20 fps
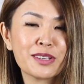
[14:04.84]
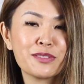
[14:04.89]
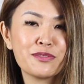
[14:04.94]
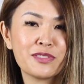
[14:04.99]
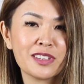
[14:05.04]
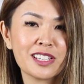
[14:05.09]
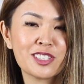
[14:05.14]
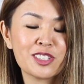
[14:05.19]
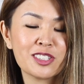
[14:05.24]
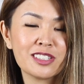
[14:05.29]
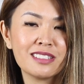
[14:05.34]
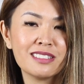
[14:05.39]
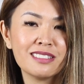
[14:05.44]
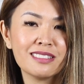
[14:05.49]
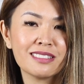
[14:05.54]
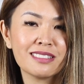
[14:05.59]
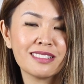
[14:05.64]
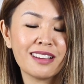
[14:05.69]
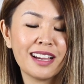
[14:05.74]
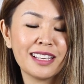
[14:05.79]
a confession.
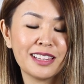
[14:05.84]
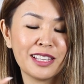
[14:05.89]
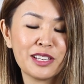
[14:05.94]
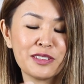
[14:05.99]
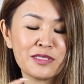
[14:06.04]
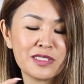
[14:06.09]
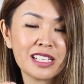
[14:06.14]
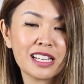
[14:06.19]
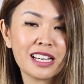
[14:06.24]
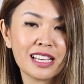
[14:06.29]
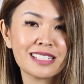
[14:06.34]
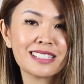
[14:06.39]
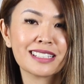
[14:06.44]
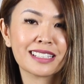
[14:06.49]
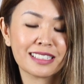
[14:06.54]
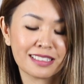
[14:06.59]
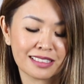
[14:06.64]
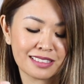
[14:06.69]
I left and I had to